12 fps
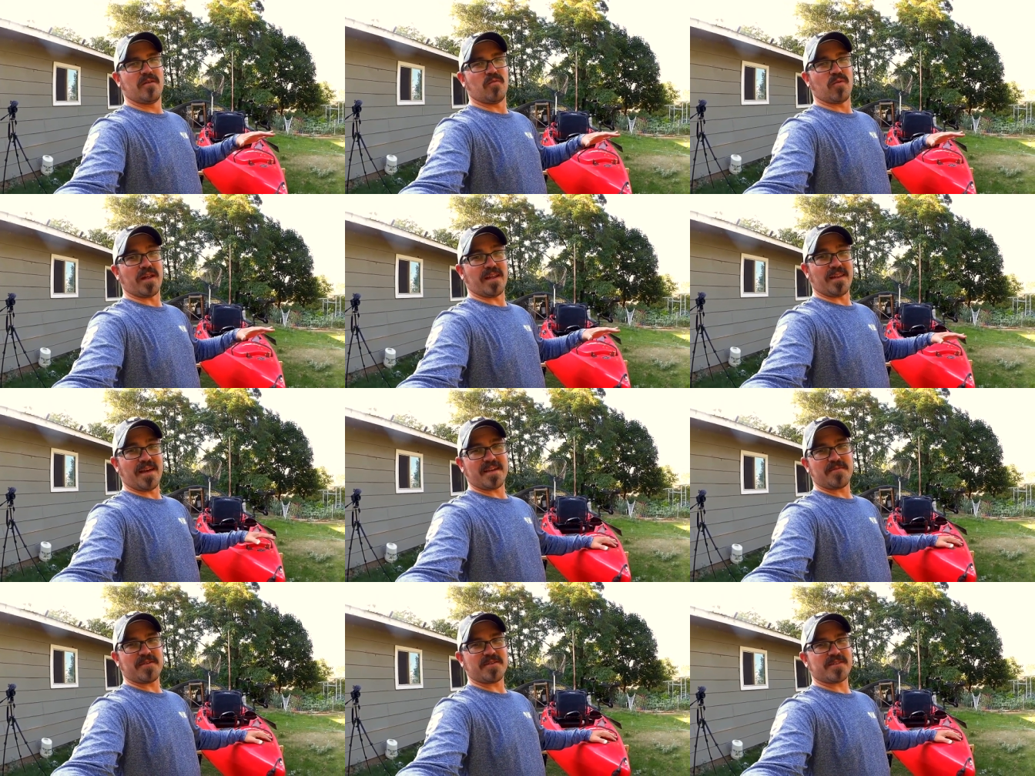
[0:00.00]
what I like
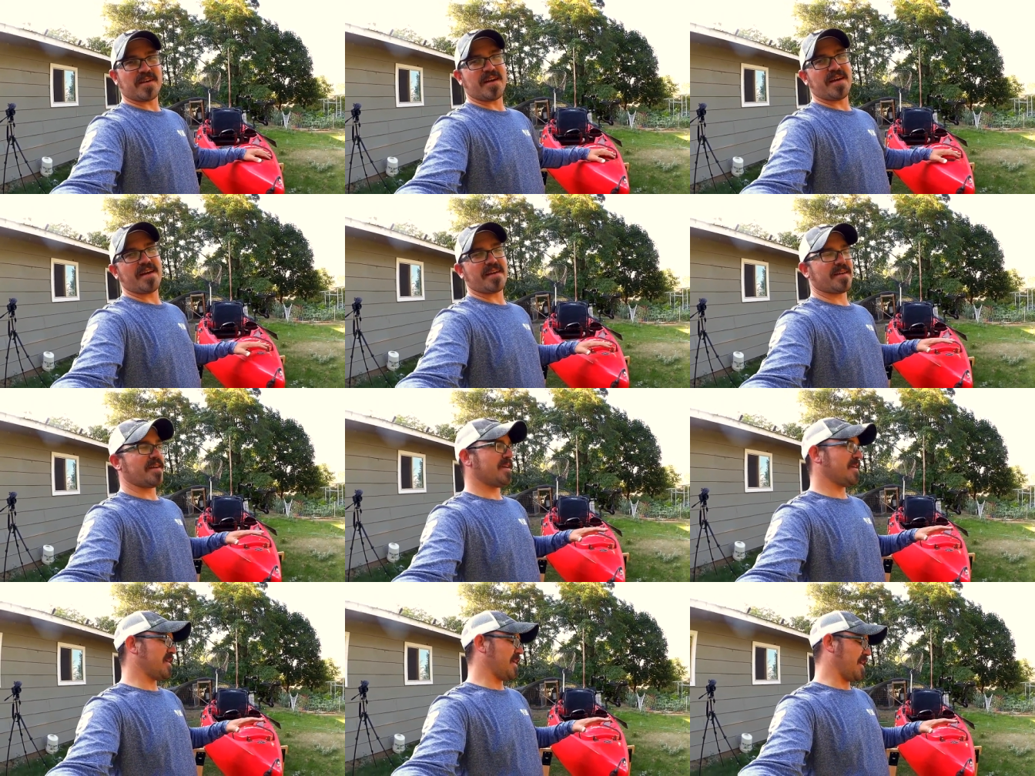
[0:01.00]
about this kayak
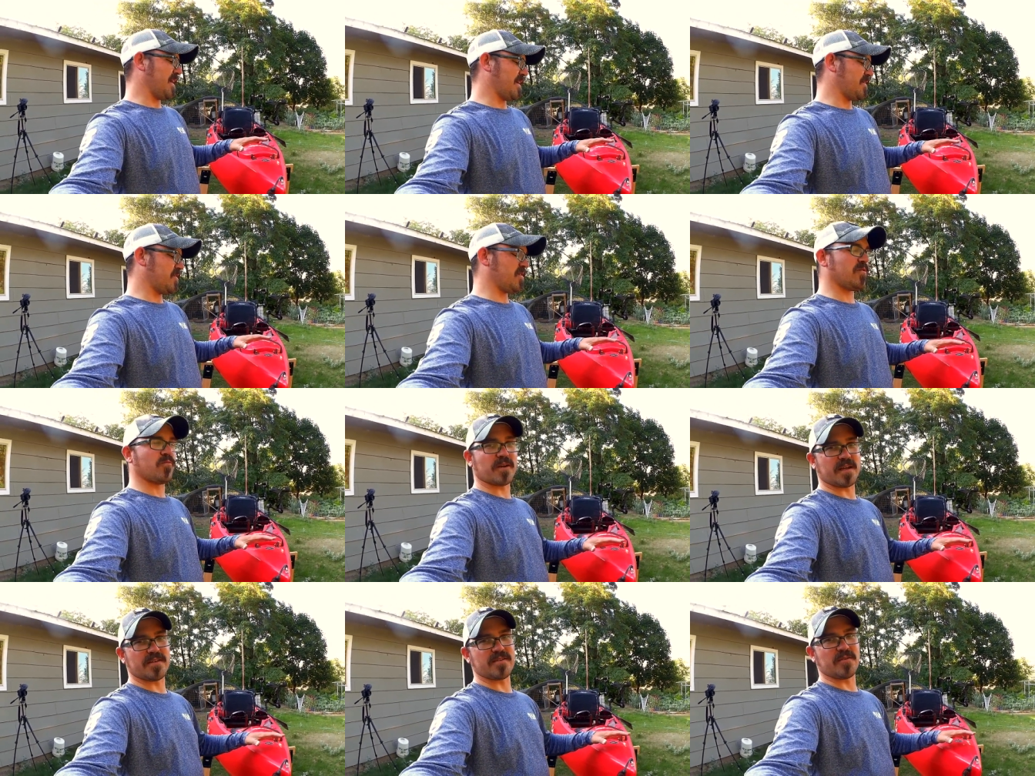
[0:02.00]
and what
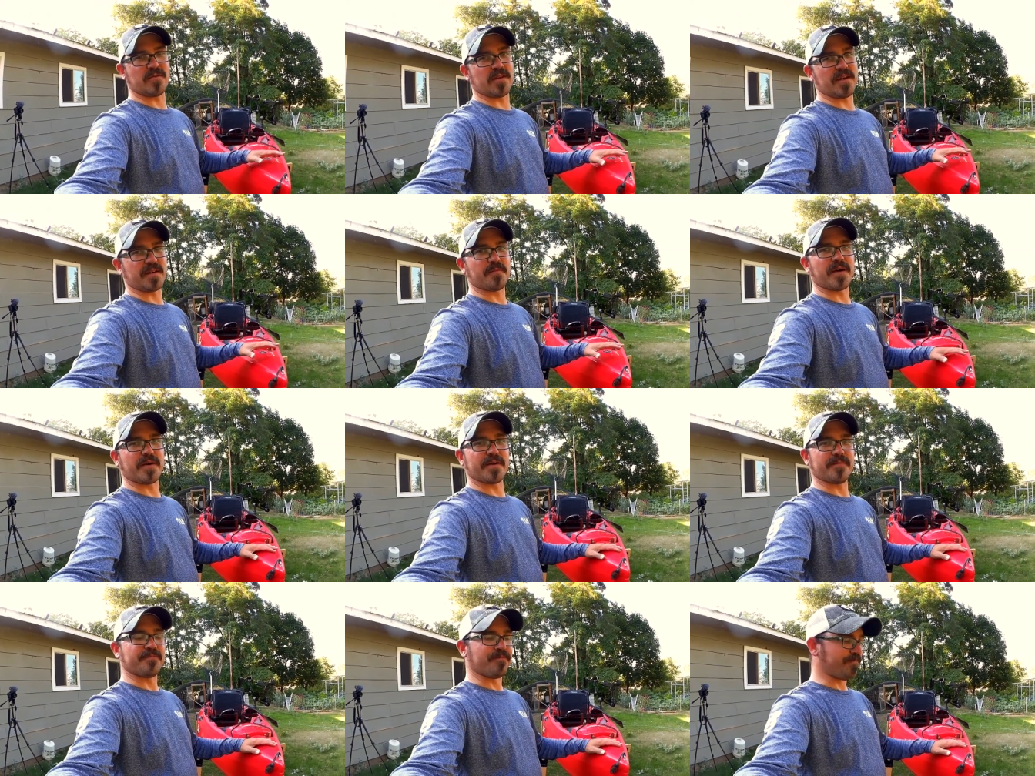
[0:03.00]
I don't like about it.
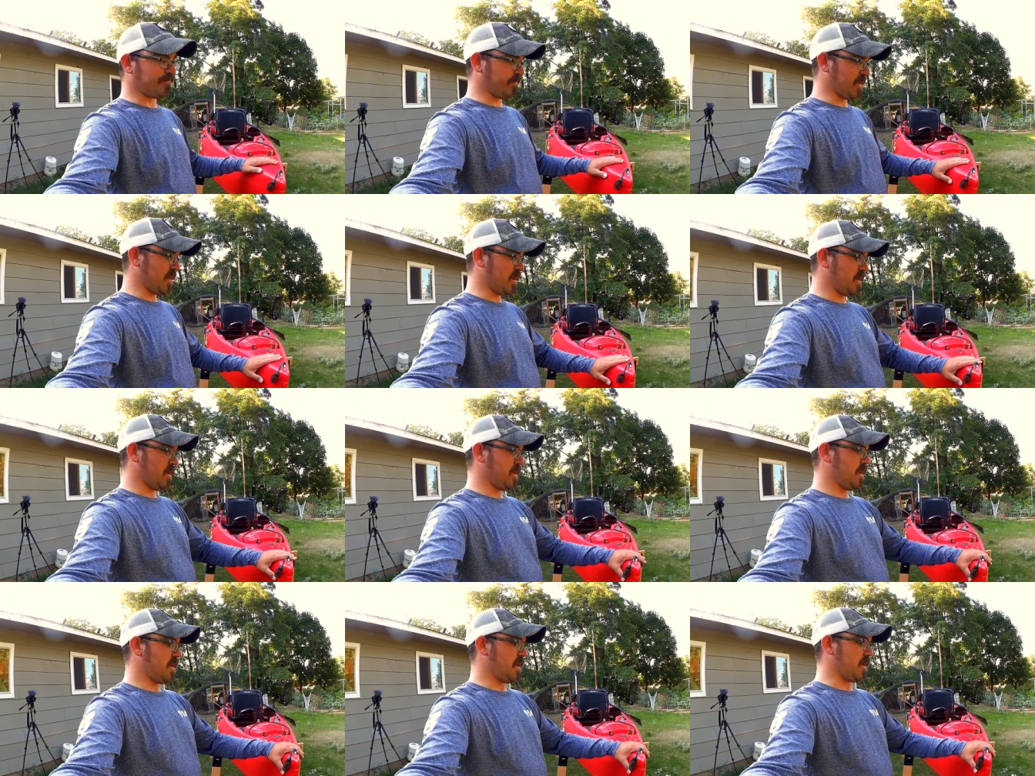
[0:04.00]

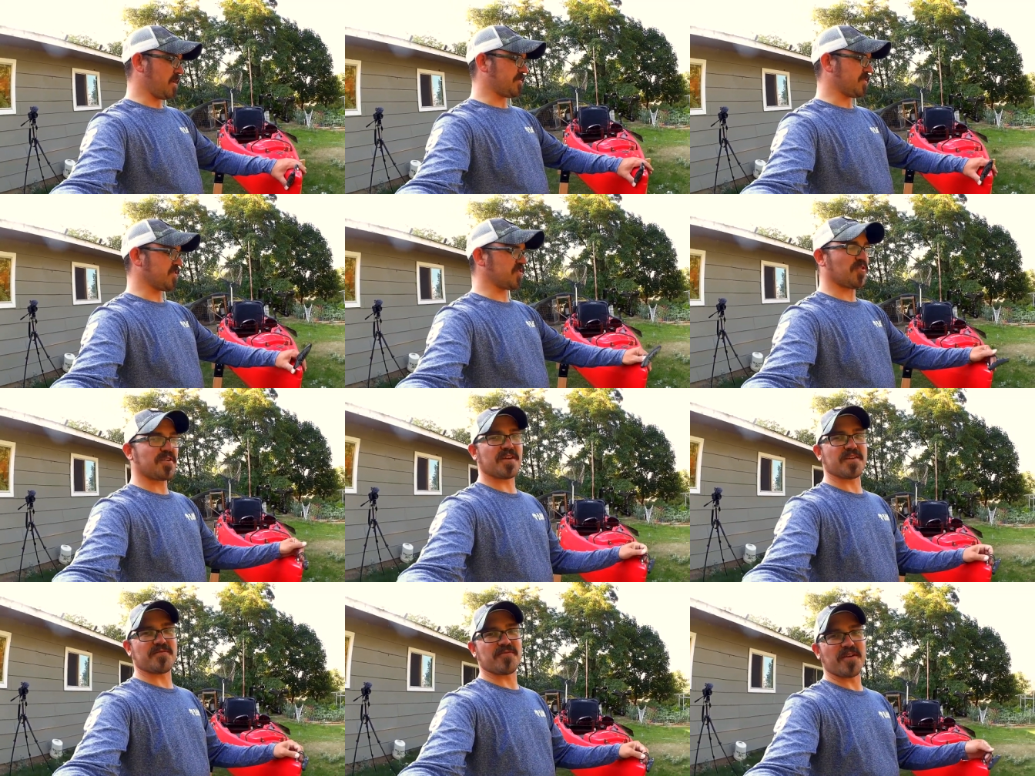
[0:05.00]
Uh, so starting at
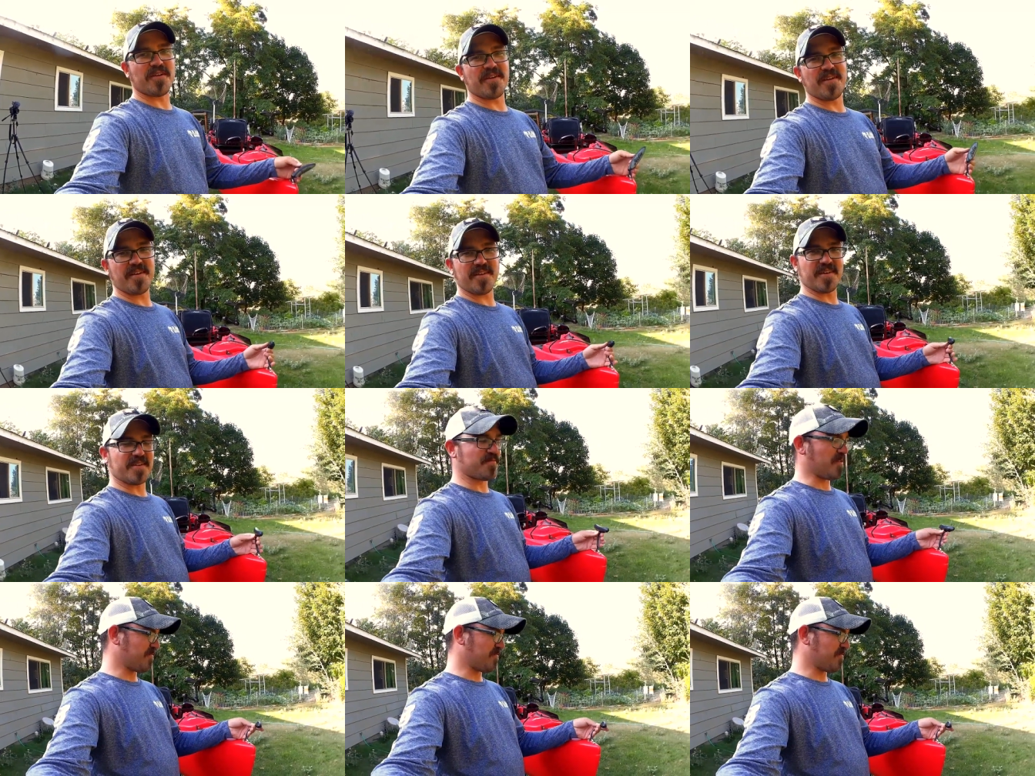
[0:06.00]
the front, uh, my